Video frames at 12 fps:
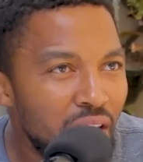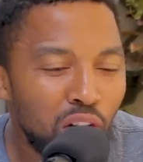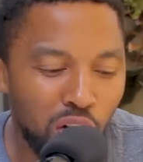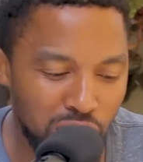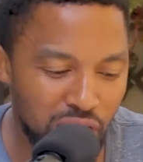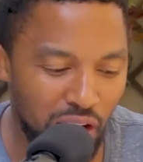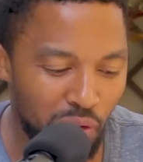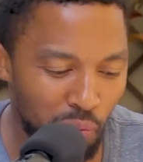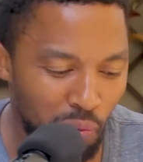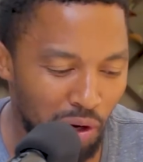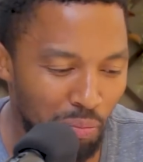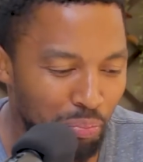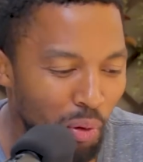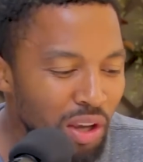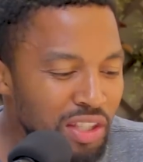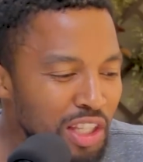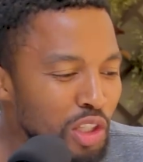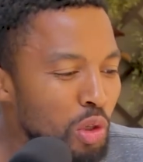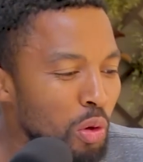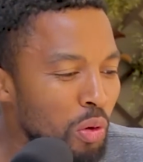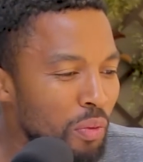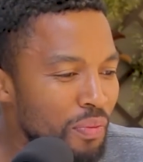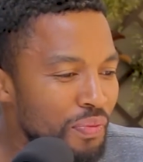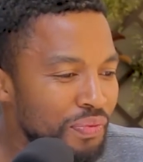Because boys need to
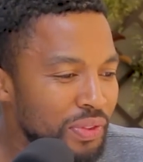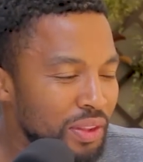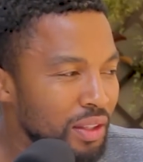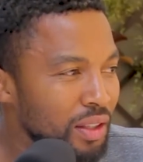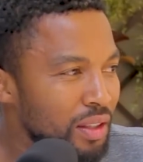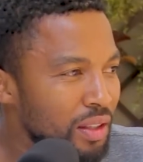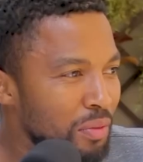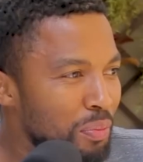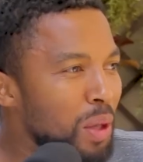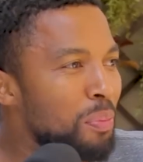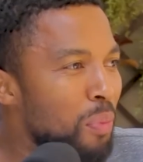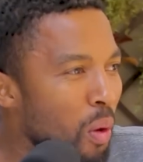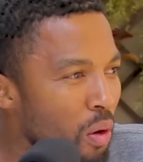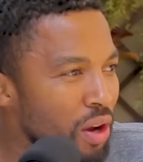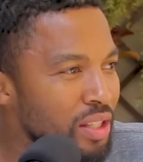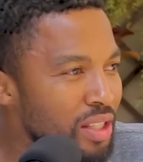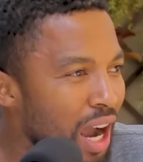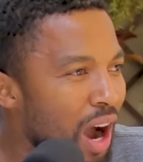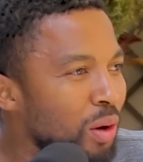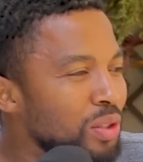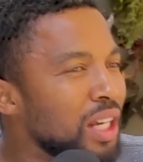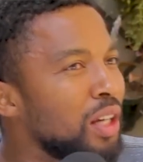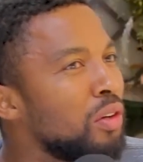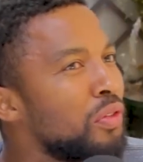be boys
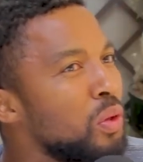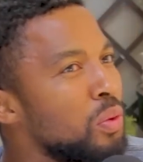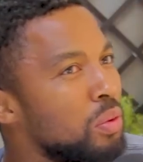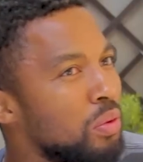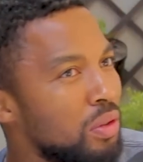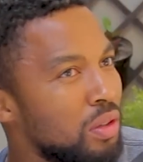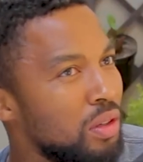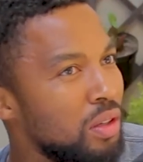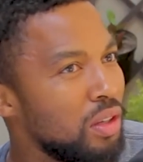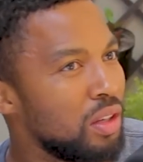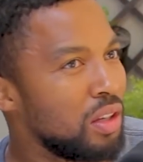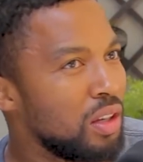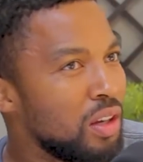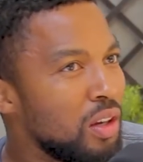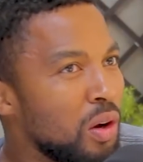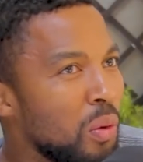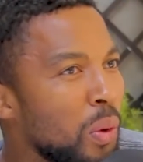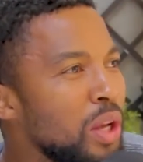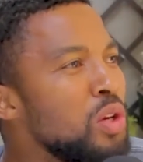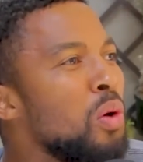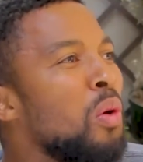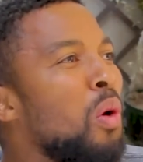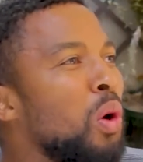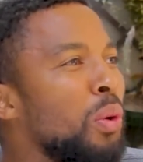outside of you. When
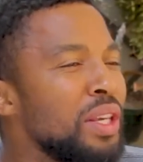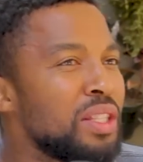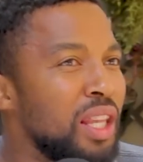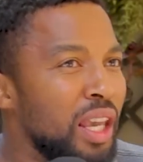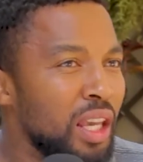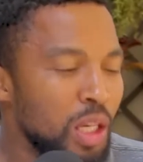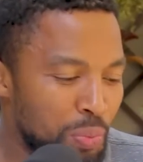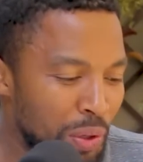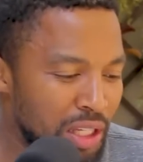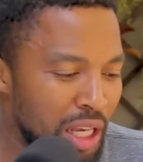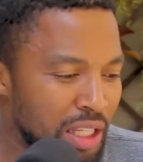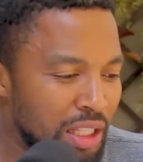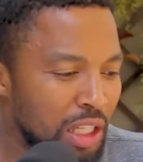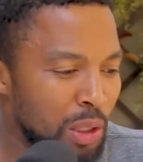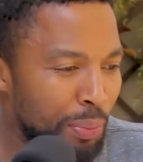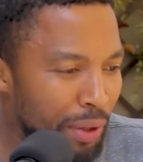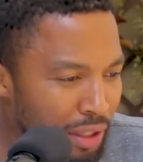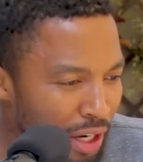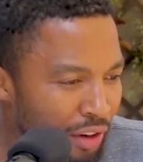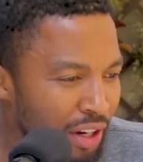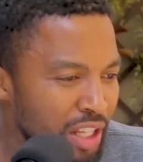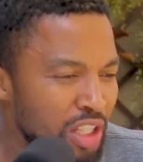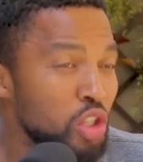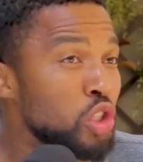you're always there, especially as a disciplinarian,
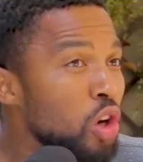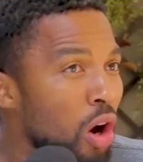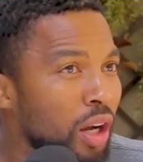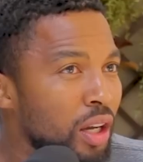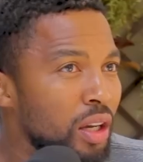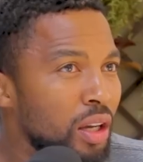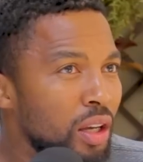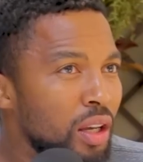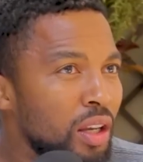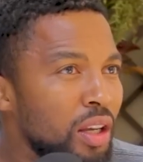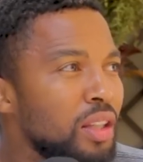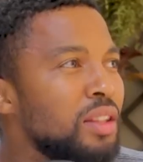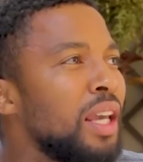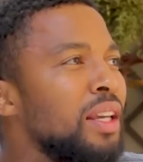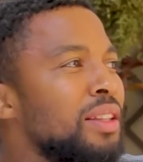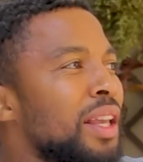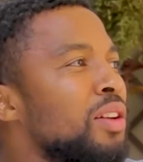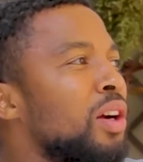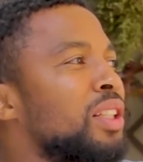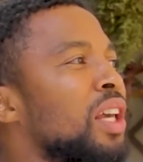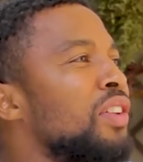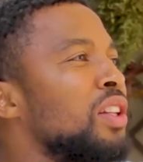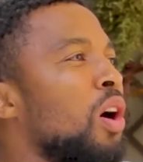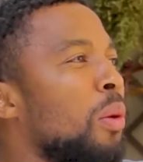as a shock, they're not
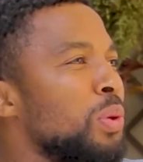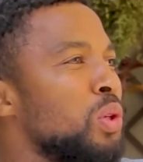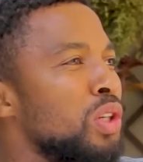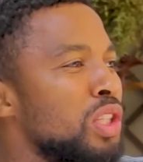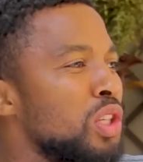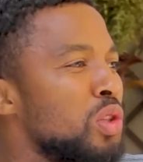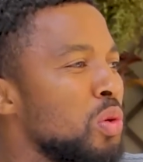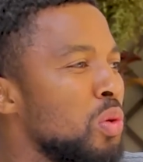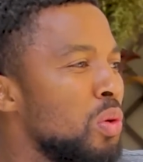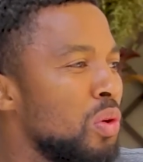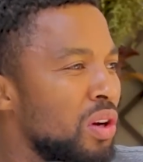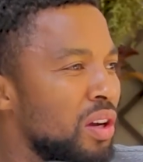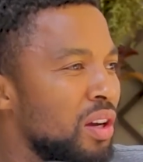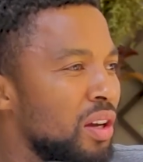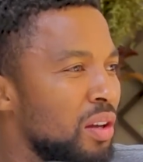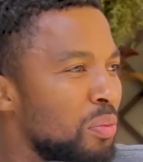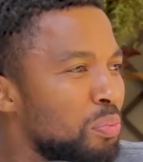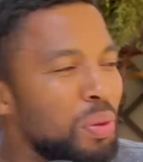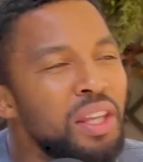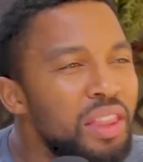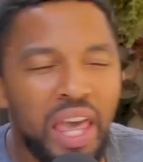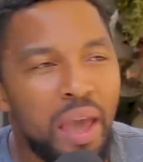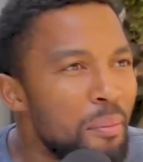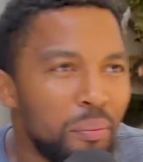given the opportunity to be
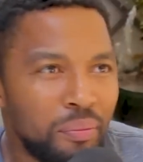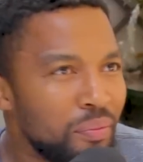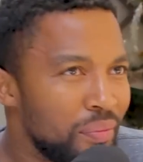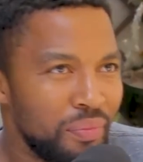them.